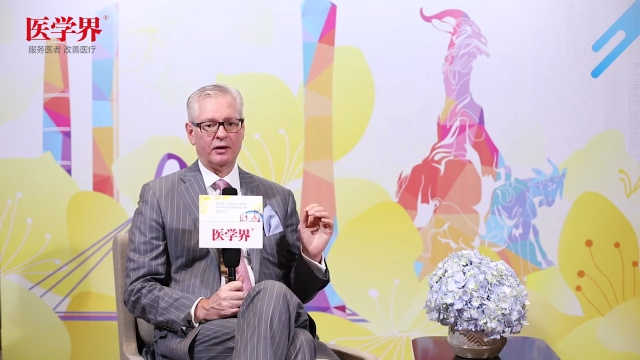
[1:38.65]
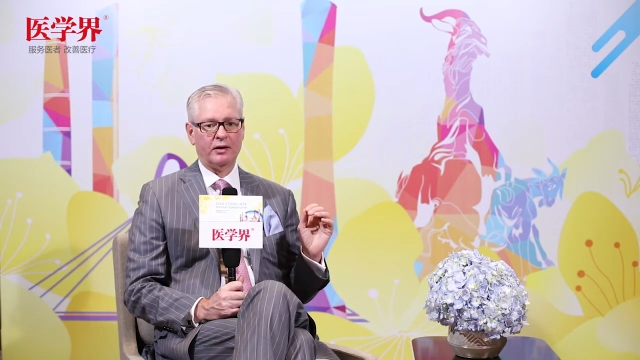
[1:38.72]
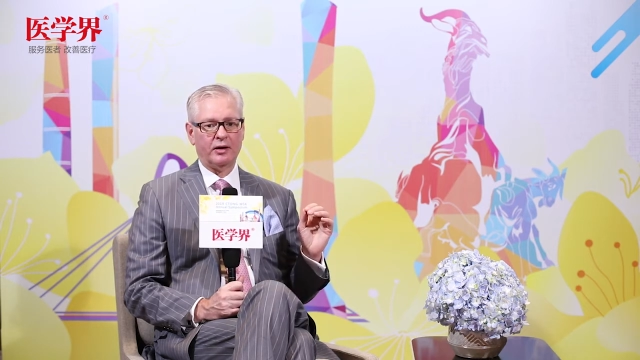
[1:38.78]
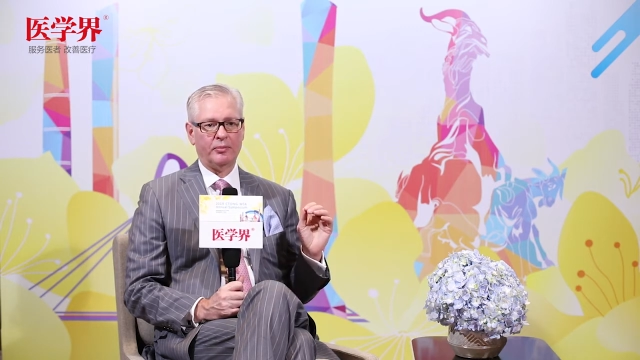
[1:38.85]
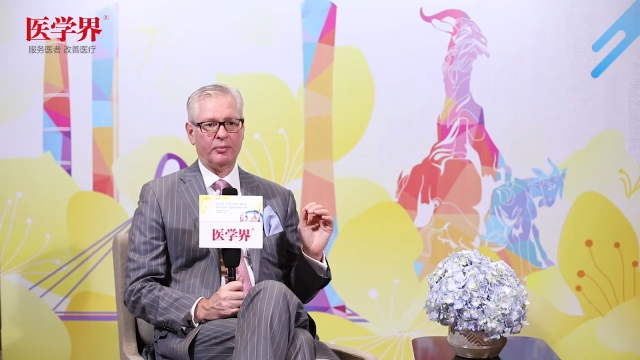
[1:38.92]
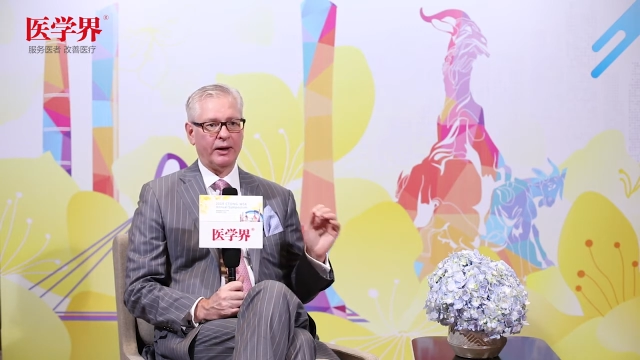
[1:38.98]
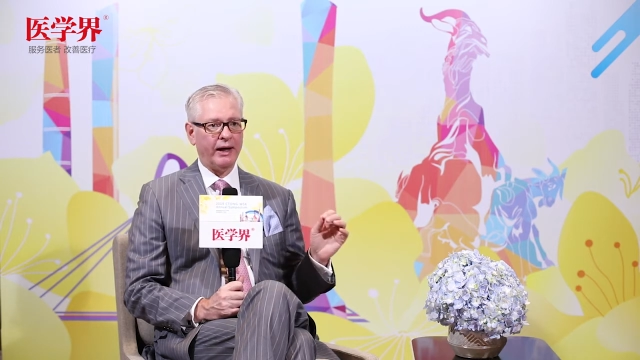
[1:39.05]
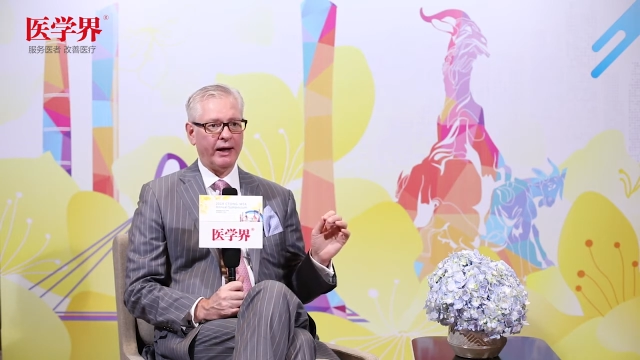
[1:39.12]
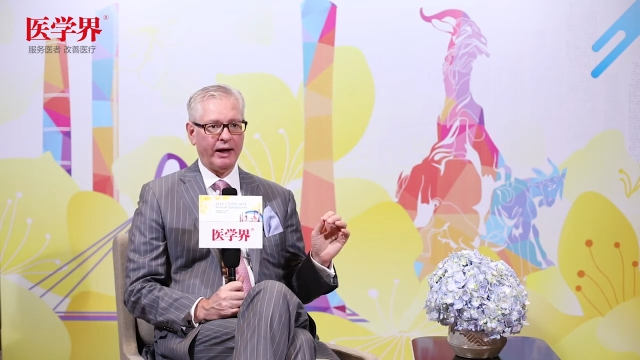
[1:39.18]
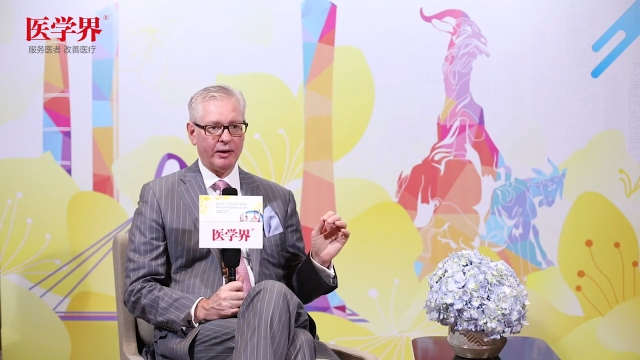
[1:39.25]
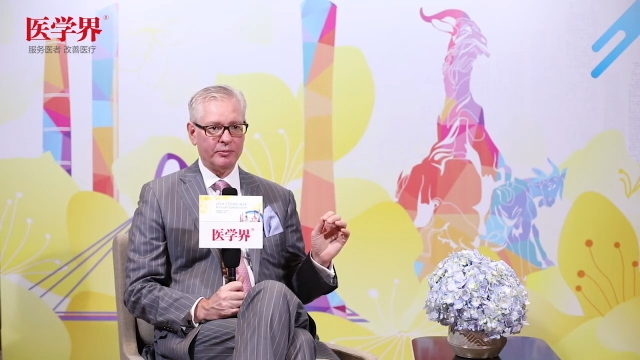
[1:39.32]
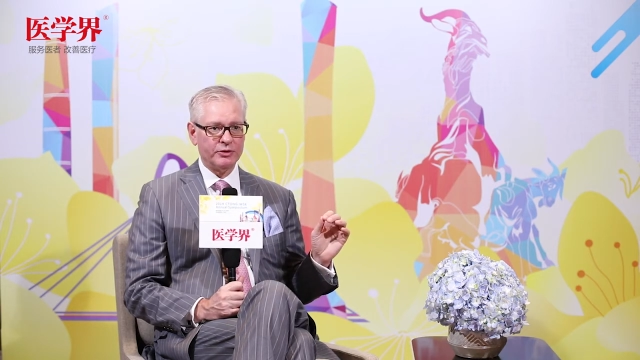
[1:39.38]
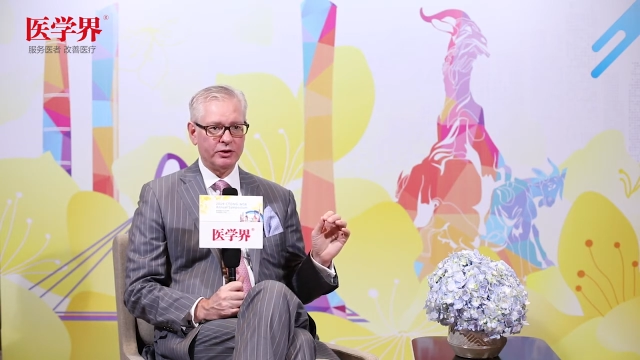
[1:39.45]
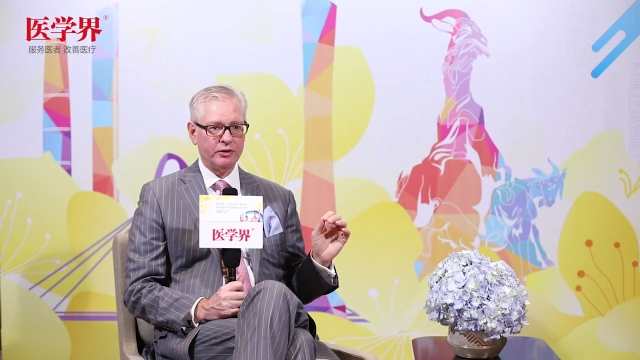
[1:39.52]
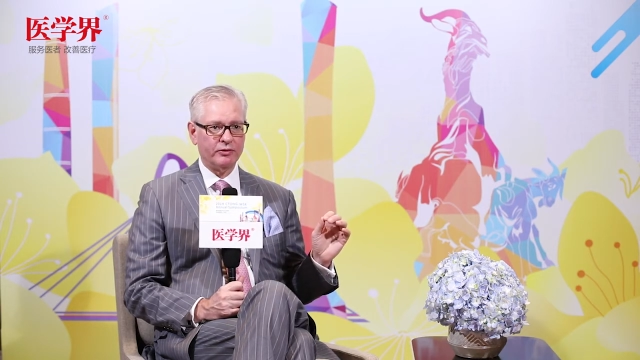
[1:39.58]
a
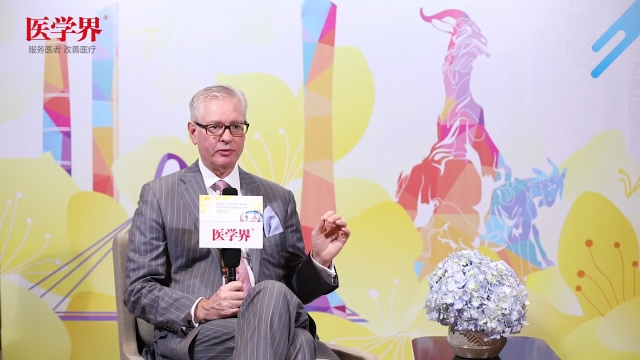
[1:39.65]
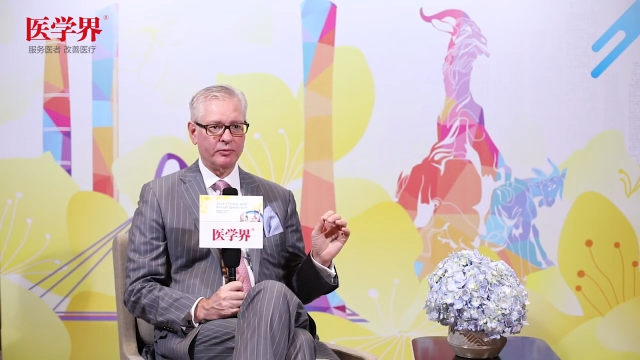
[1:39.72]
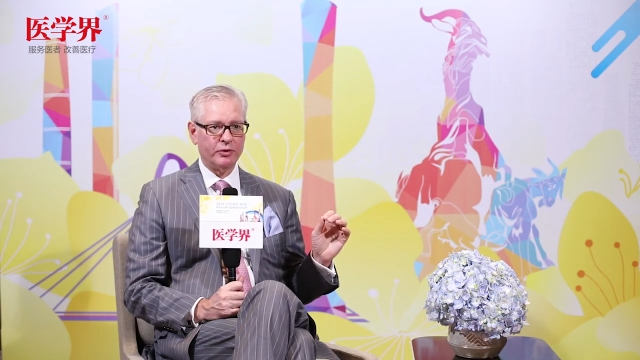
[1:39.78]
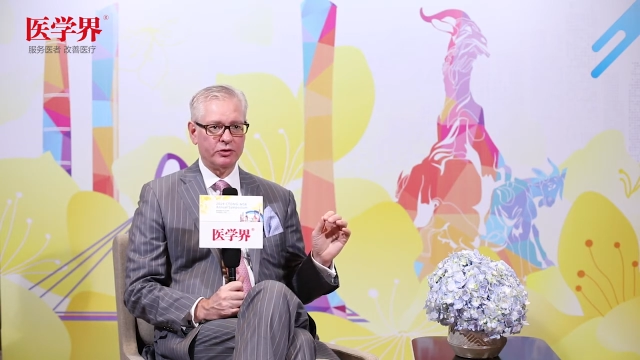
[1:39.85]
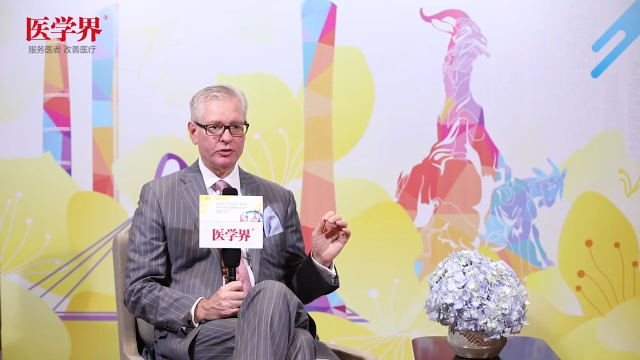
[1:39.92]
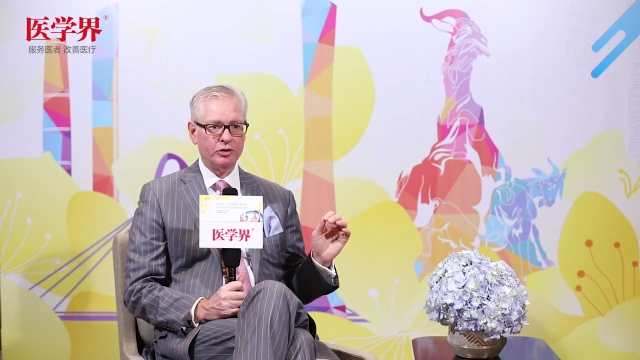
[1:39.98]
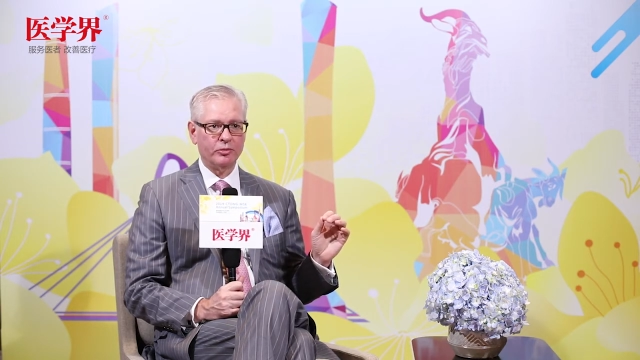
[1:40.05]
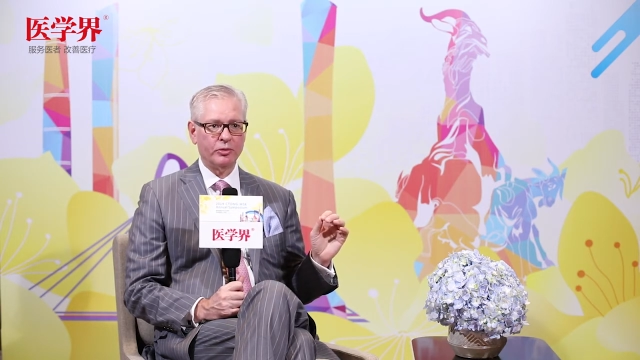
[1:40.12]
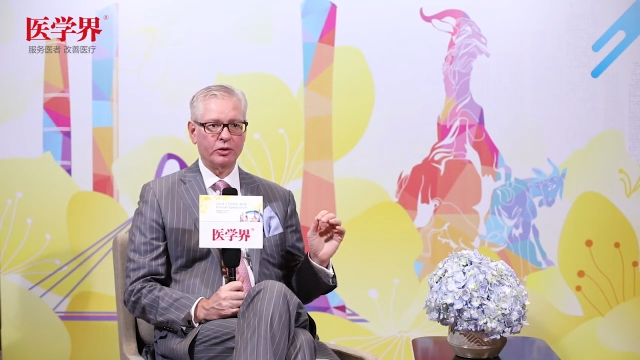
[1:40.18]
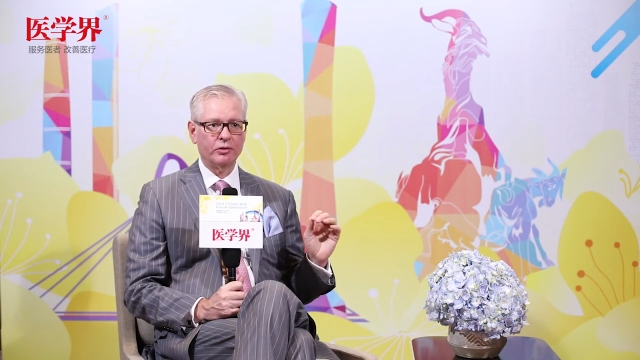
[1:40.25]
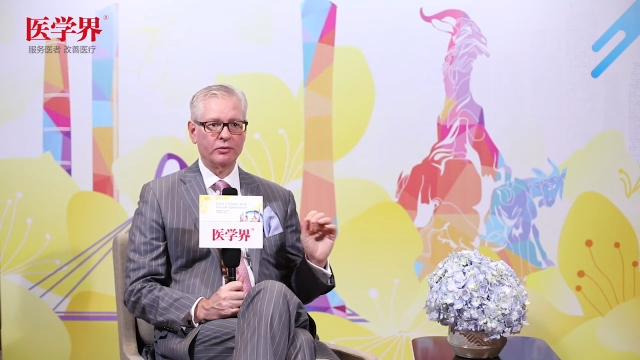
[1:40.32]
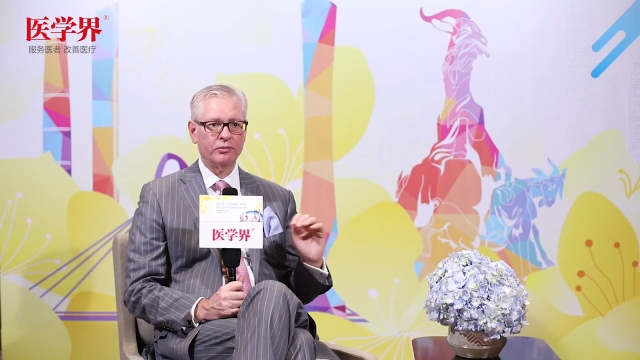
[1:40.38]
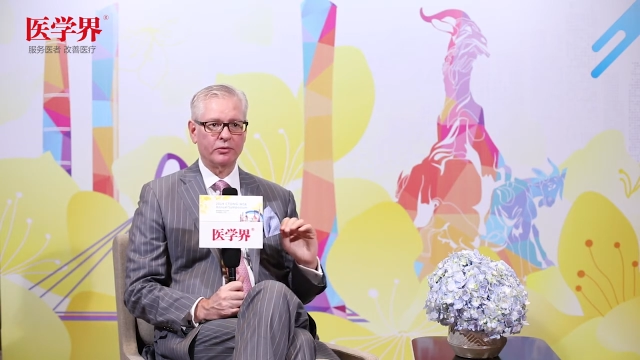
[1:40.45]
biopsy from the tumor,